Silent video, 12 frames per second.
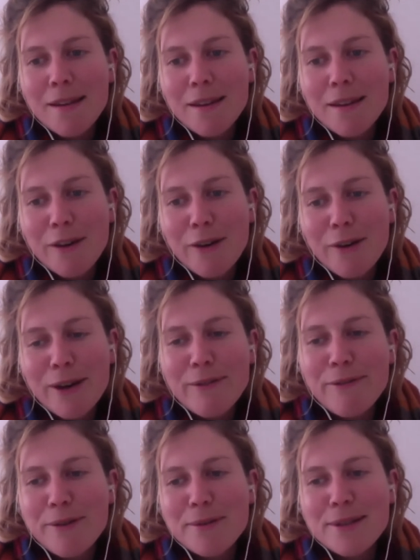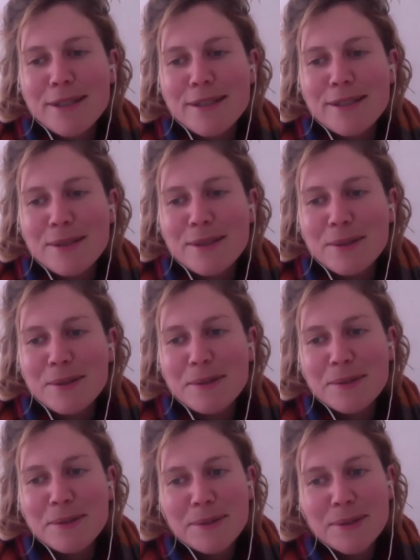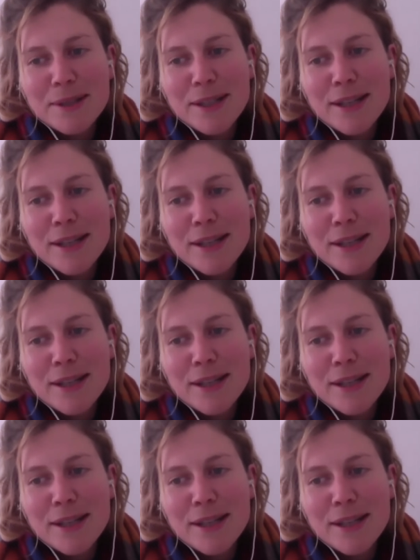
going forward to,